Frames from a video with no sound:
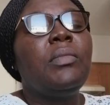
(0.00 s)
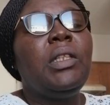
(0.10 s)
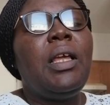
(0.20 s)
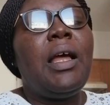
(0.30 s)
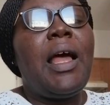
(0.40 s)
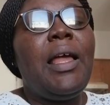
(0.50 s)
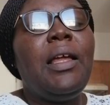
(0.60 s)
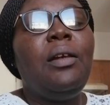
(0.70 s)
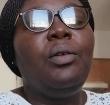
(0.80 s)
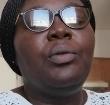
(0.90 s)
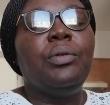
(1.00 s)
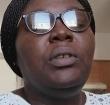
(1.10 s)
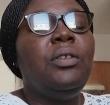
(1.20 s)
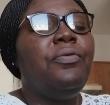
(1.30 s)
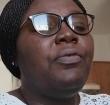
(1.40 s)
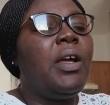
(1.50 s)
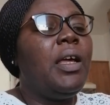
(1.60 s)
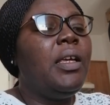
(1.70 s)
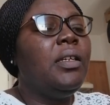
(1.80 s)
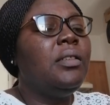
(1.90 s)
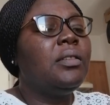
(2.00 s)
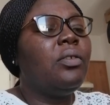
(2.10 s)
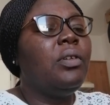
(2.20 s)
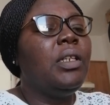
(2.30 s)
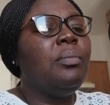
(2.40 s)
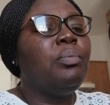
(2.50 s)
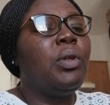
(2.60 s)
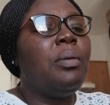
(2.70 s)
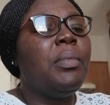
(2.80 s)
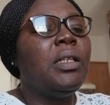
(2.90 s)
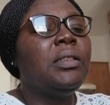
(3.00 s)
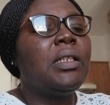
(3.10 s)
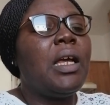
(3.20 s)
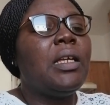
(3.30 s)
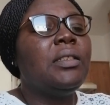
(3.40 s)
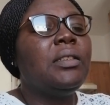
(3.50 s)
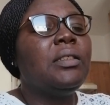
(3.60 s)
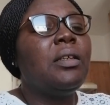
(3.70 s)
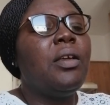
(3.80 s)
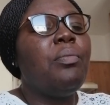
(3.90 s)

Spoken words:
The ILO defined unemployment as